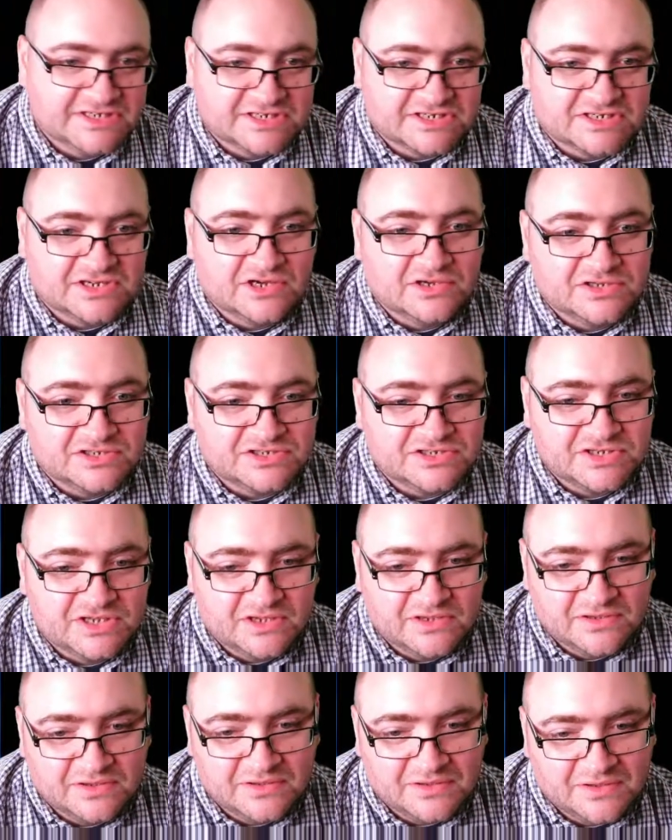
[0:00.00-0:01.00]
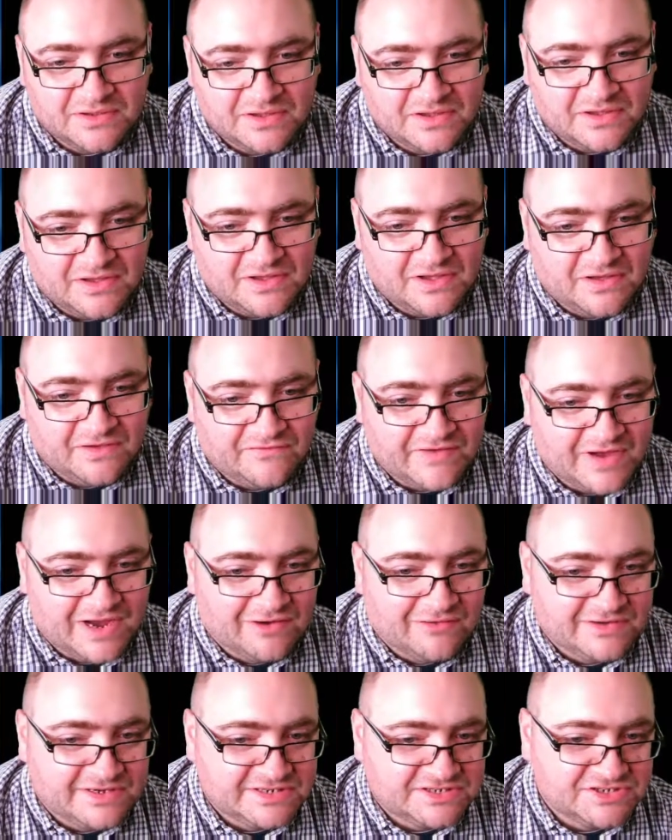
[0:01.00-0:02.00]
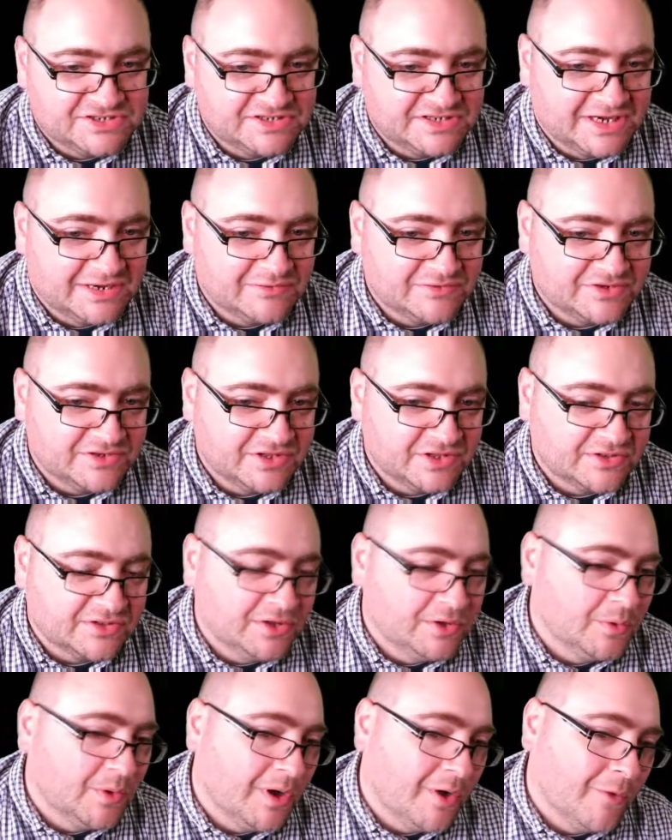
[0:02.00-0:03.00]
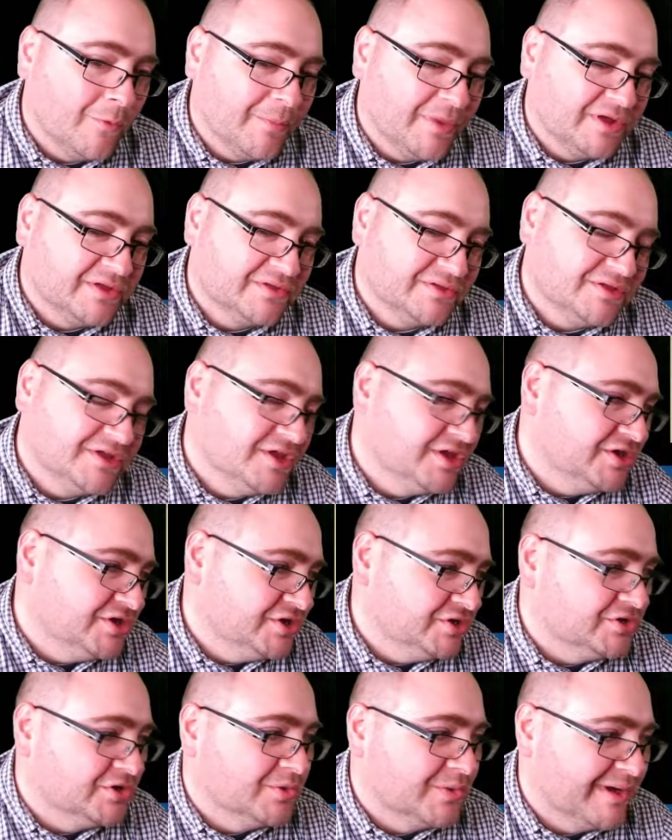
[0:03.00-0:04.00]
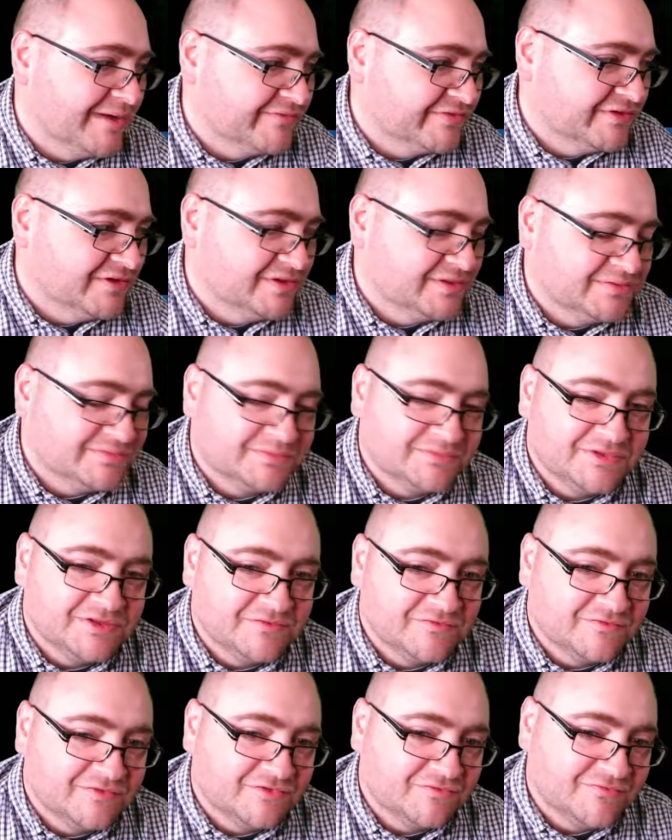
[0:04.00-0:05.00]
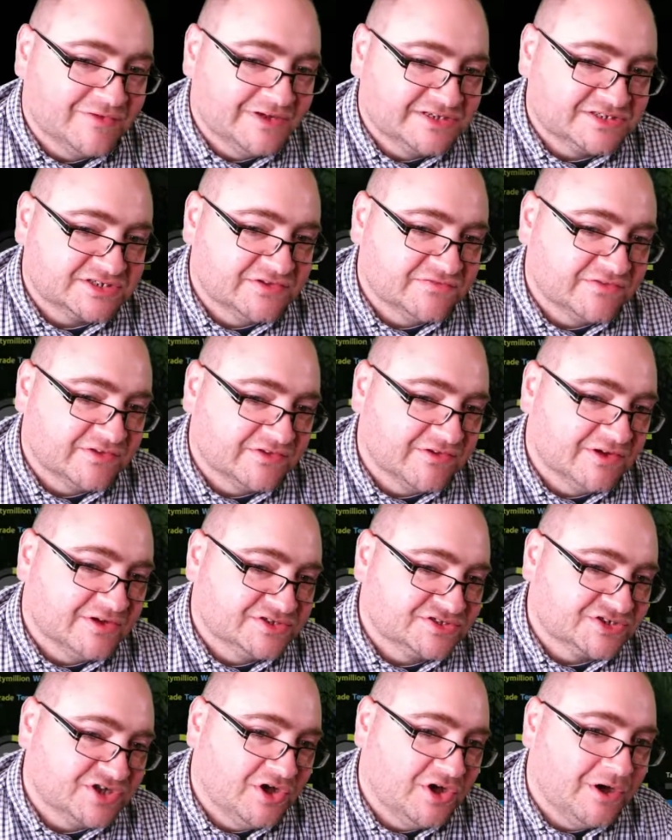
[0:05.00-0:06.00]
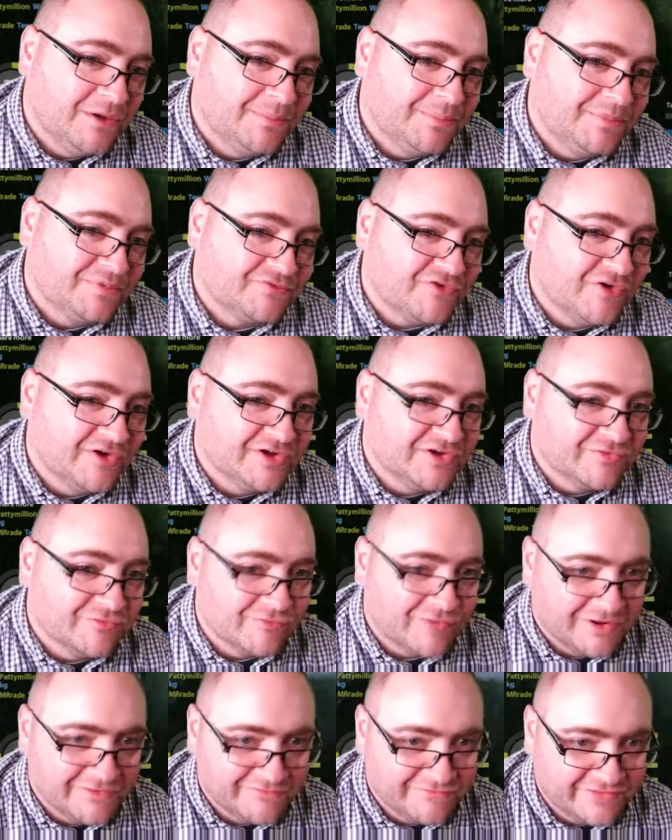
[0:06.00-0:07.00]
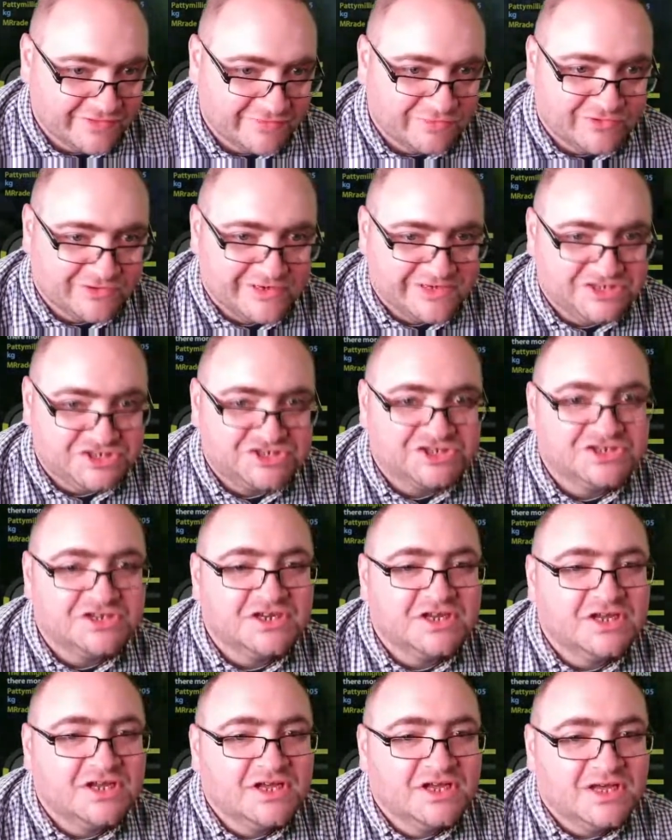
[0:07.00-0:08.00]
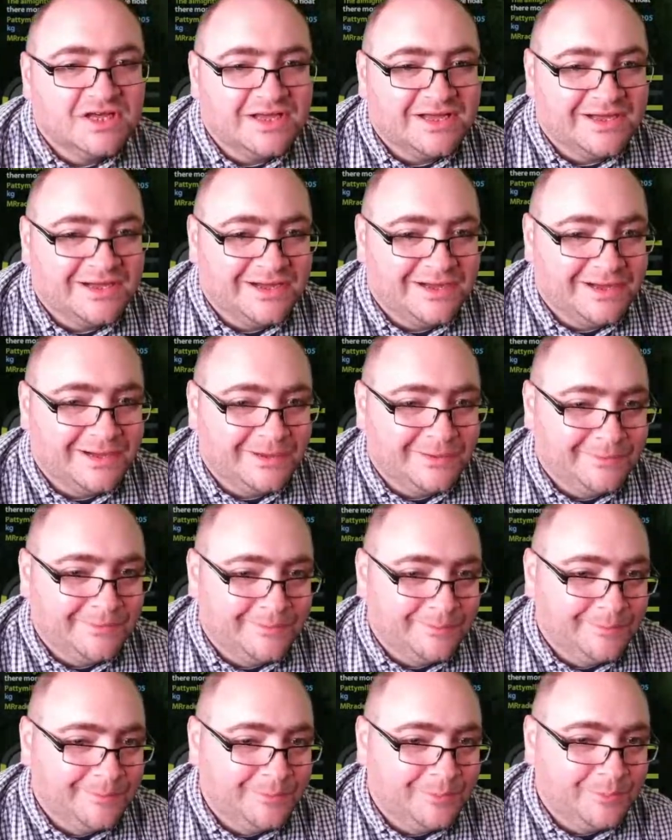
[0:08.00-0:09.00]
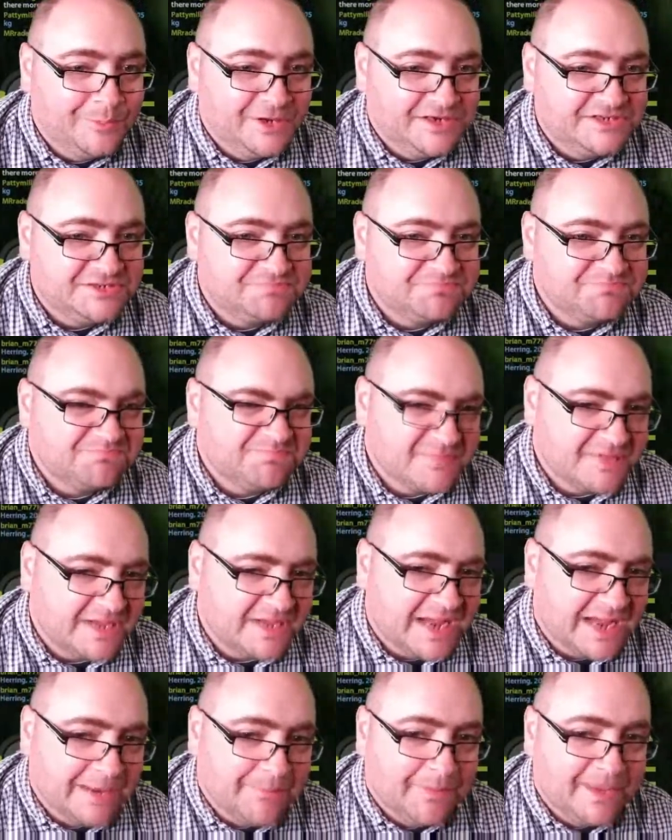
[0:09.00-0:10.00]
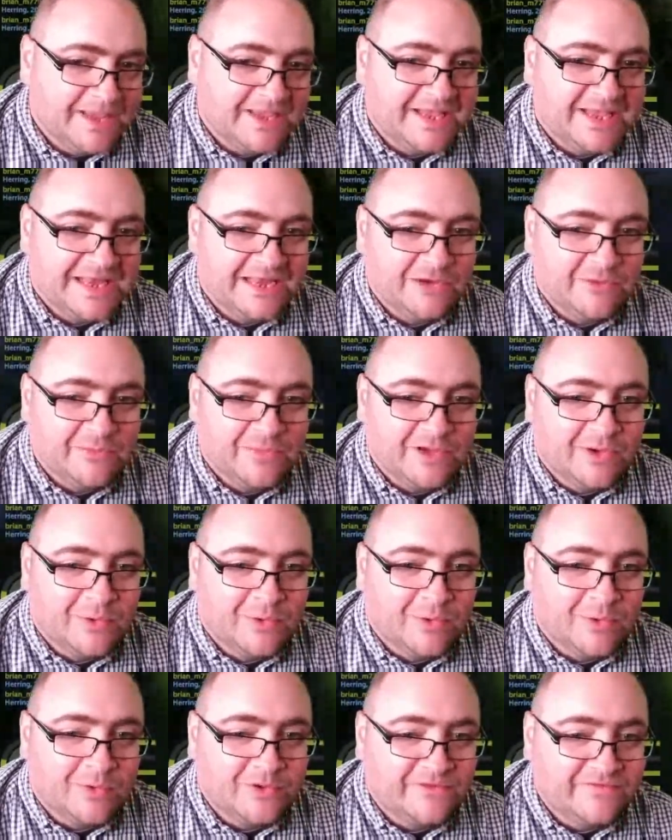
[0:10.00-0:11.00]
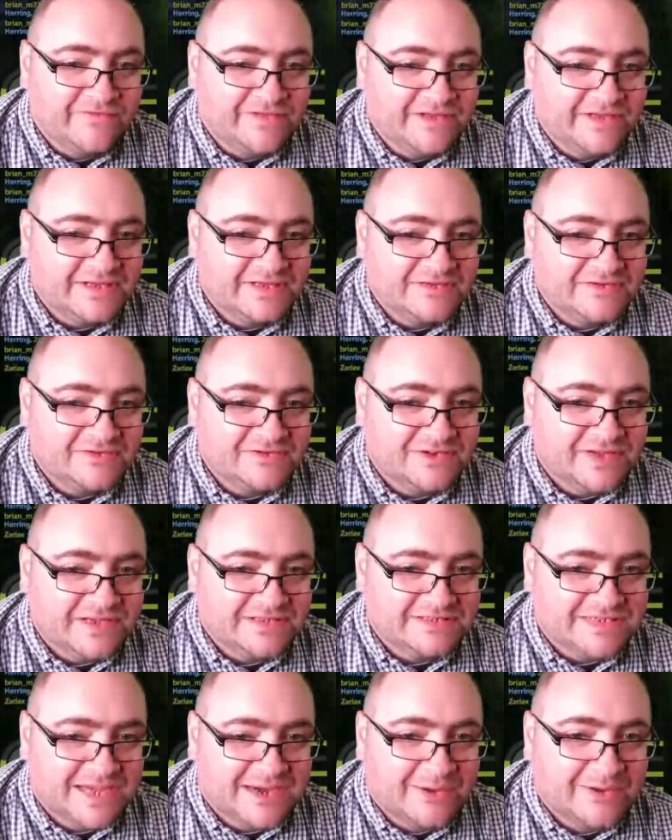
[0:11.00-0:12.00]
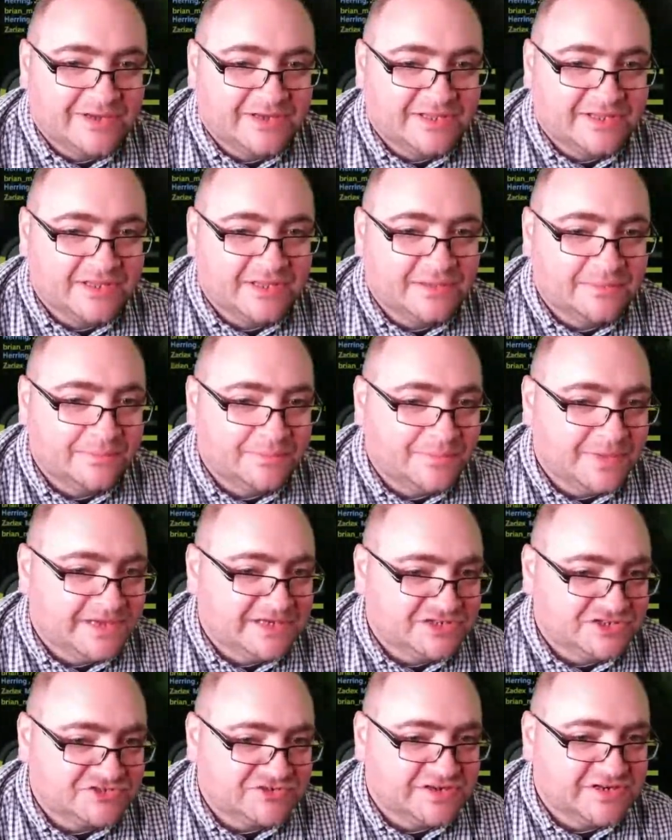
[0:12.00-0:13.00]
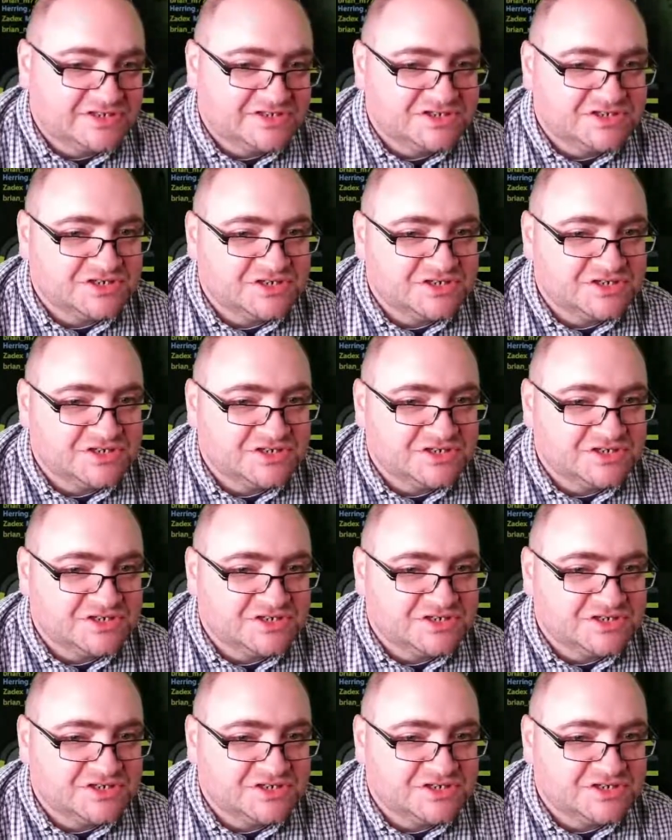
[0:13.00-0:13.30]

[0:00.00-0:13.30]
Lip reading: cast a fairer distance out to the 2-hole, but you do have the risk of the grass carp trying to run for the bridge, which can make it a little bit awkward if it gets out into the main stretch,